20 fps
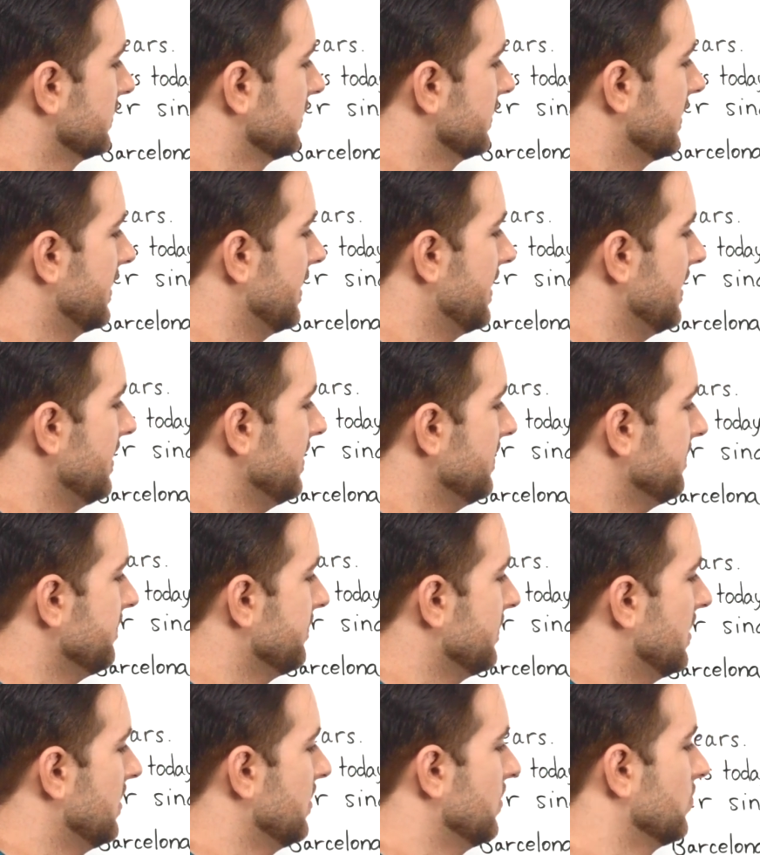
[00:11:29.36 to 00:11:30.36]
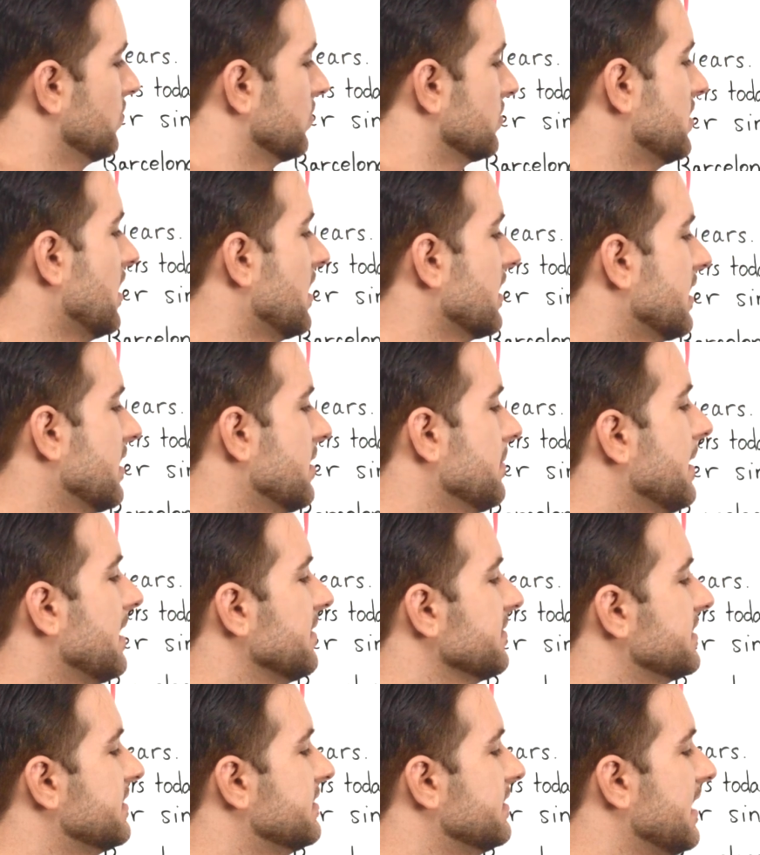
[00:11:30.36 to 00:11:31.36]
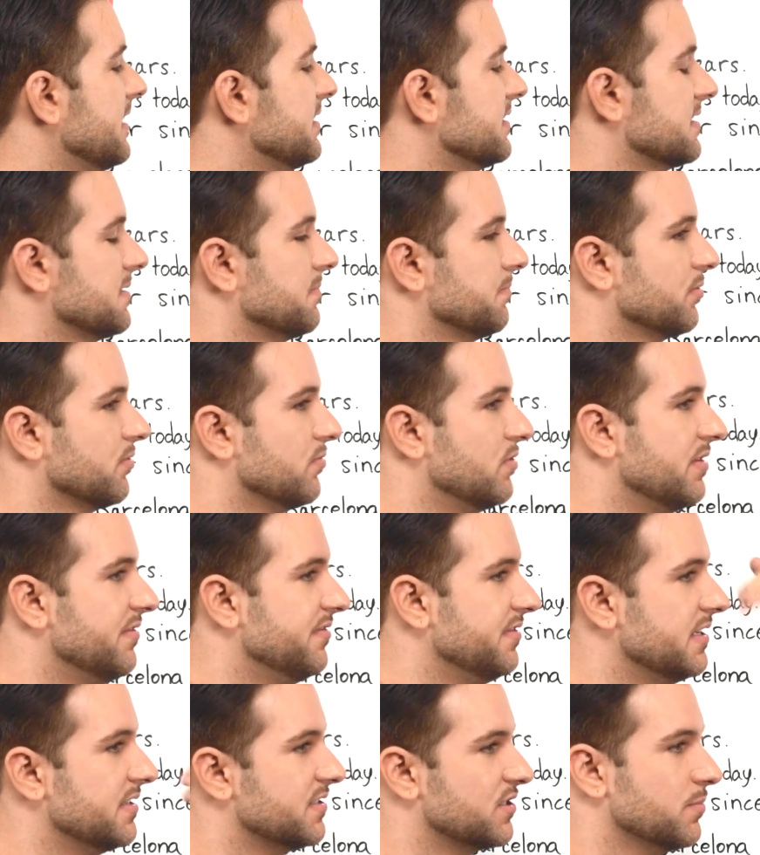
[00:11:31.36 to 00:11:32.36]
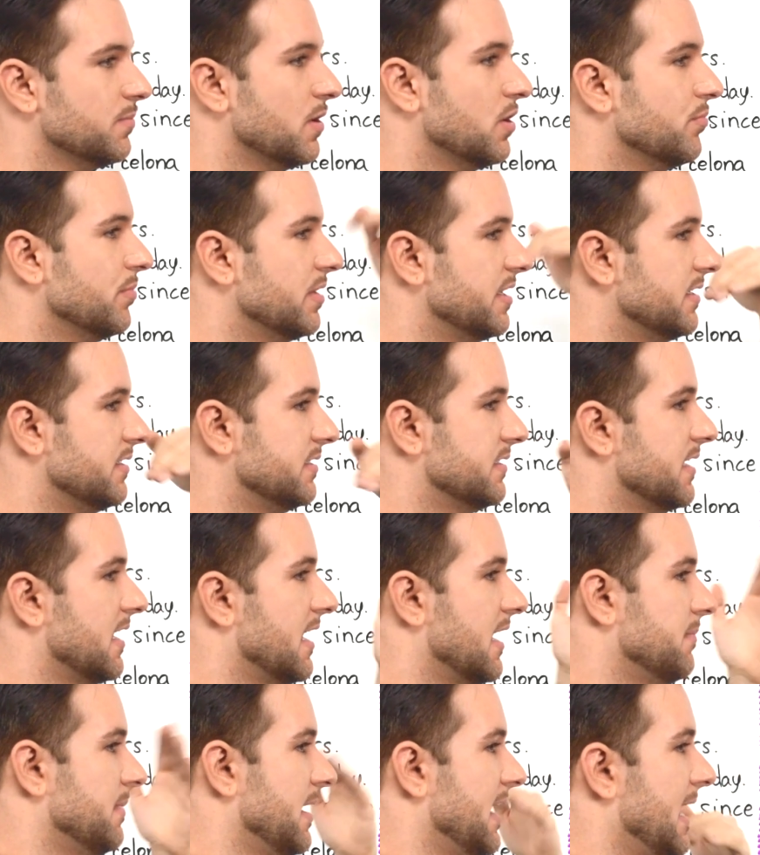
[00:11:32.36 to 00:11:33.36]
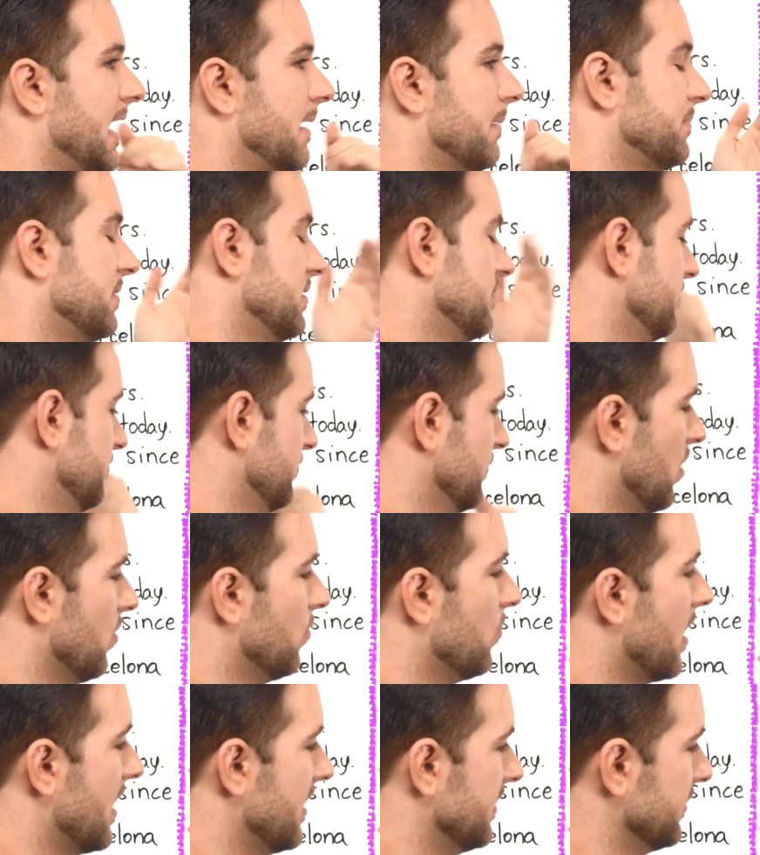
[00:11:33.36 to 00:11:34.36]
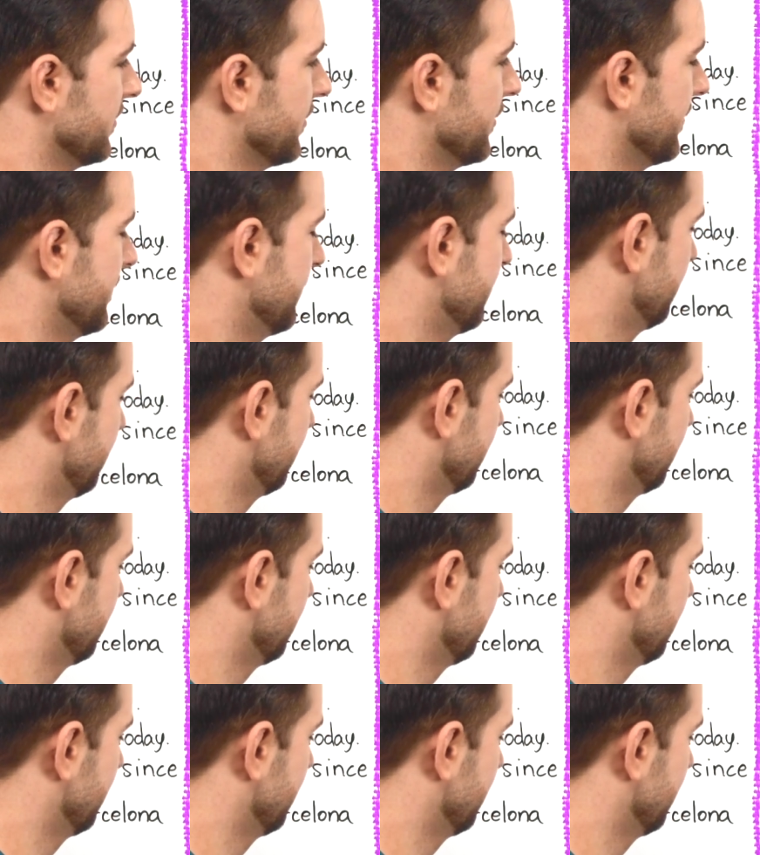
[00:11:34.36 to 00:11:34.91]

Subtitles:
okay? We're talking about since, a previous moment in time. It happened a while ago.